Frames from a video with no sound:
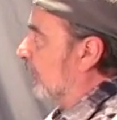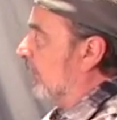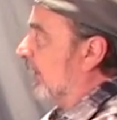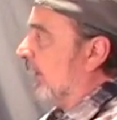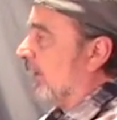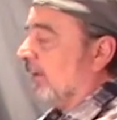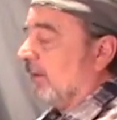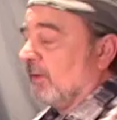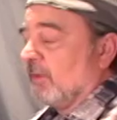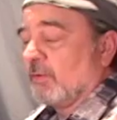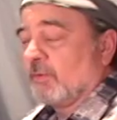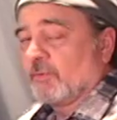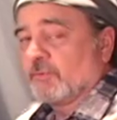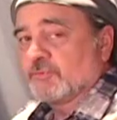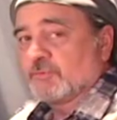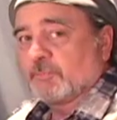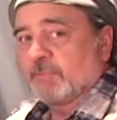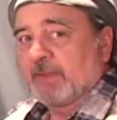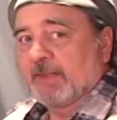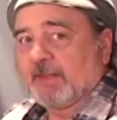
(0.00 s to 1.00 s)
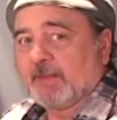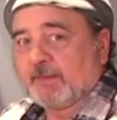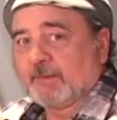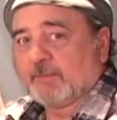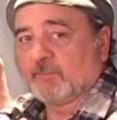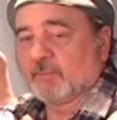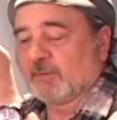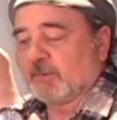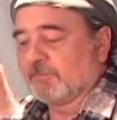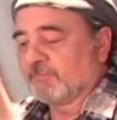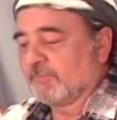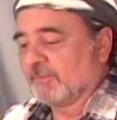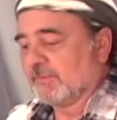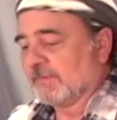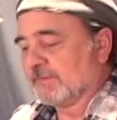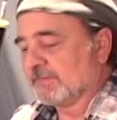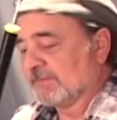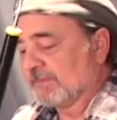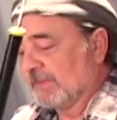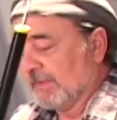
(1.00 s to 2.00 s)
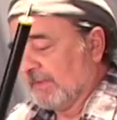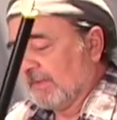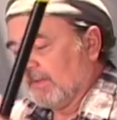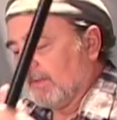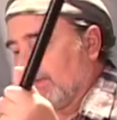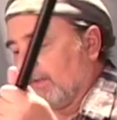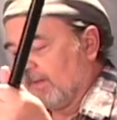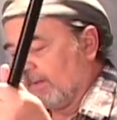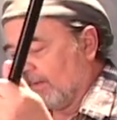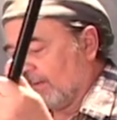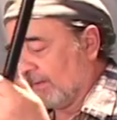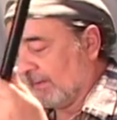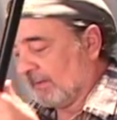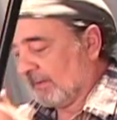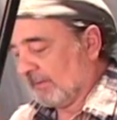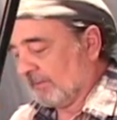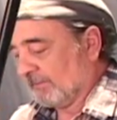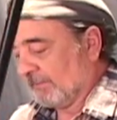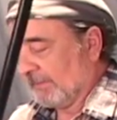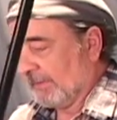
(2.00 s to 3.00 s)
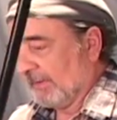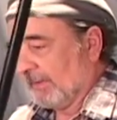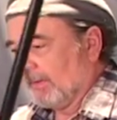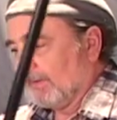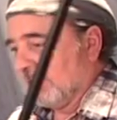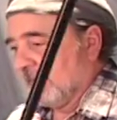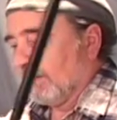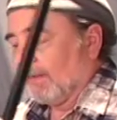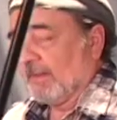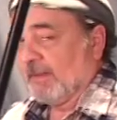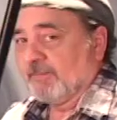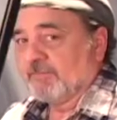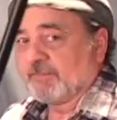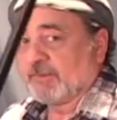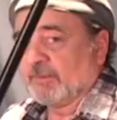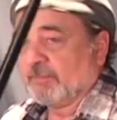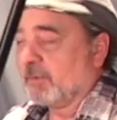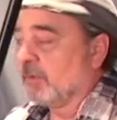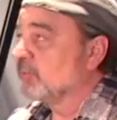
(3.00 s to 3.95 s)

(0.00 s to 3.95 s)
you're making a larger painting, whatever it is. Um, for the